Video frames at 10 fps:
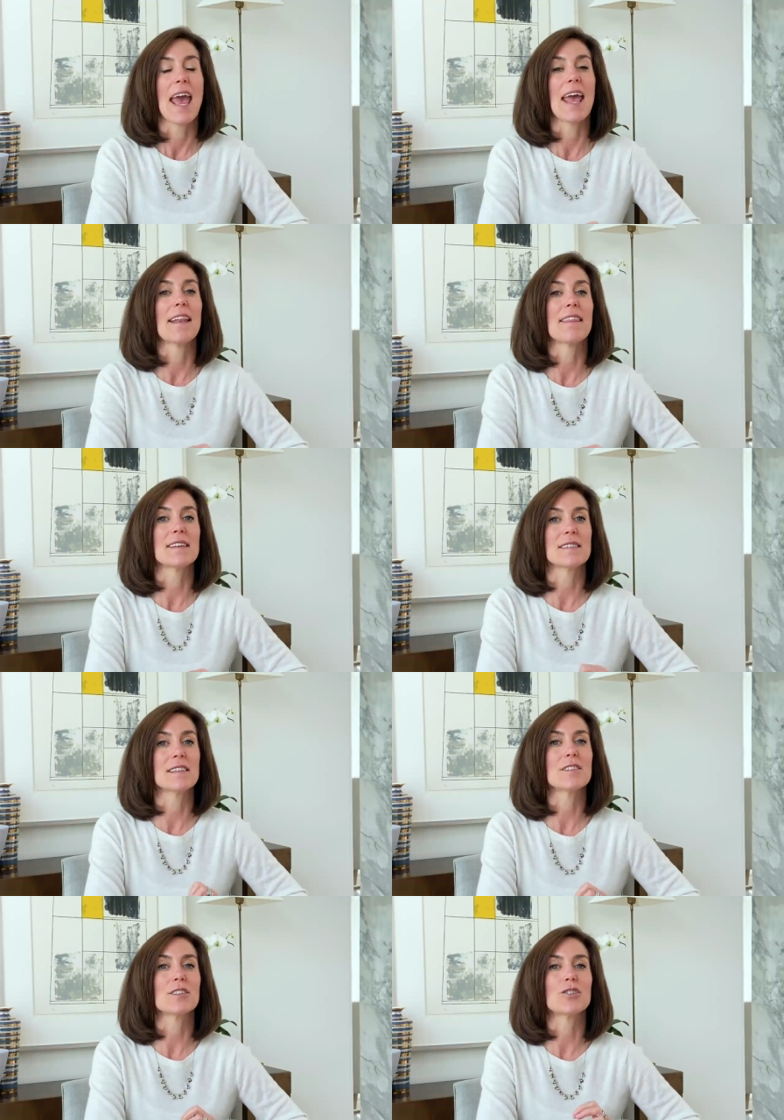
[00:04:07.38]
and this
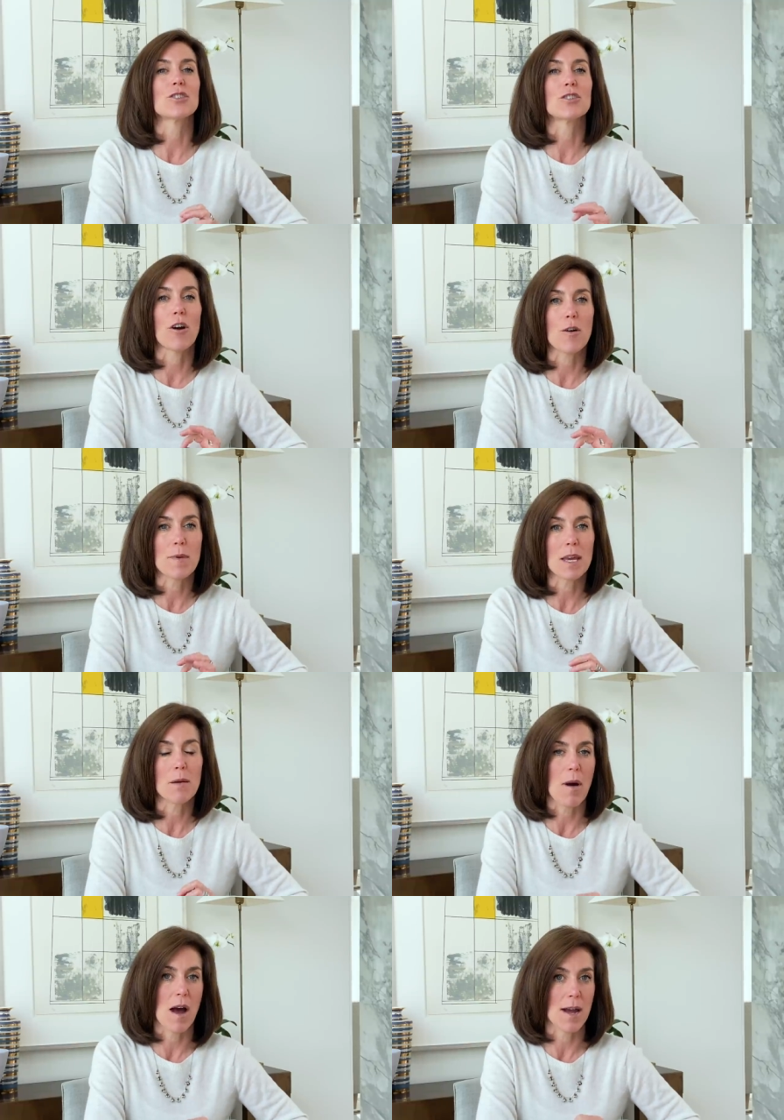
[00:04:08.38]
is a charming
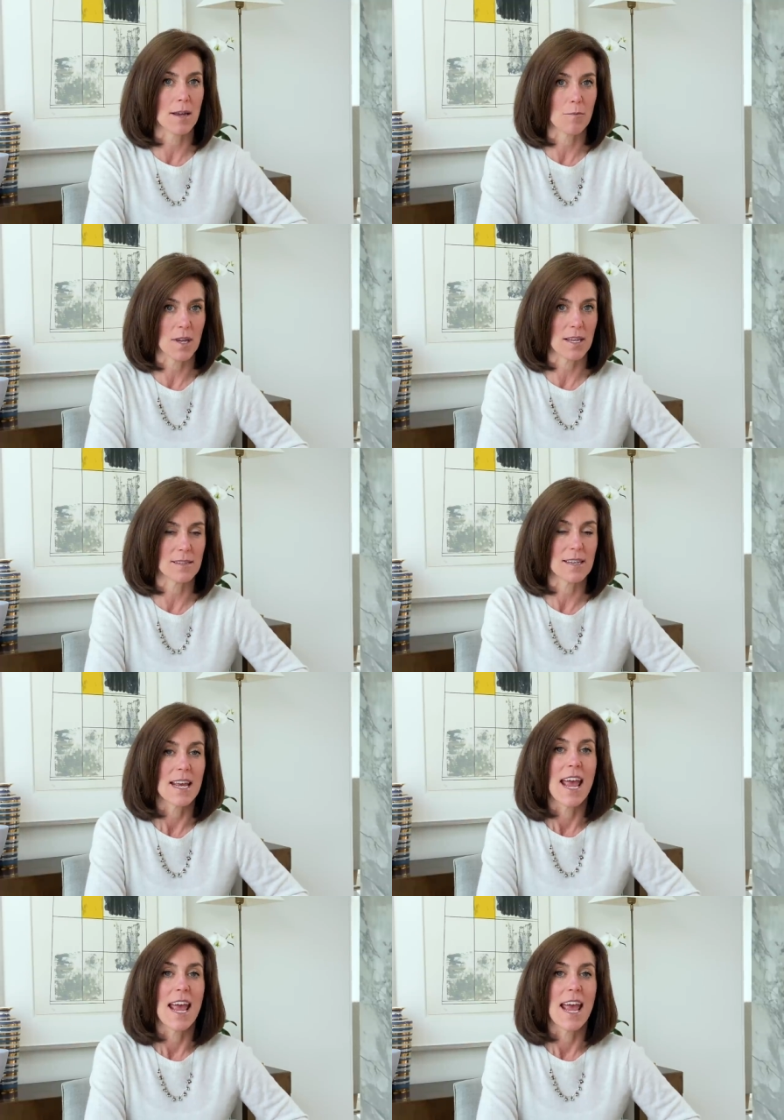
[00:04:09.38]
pine piece.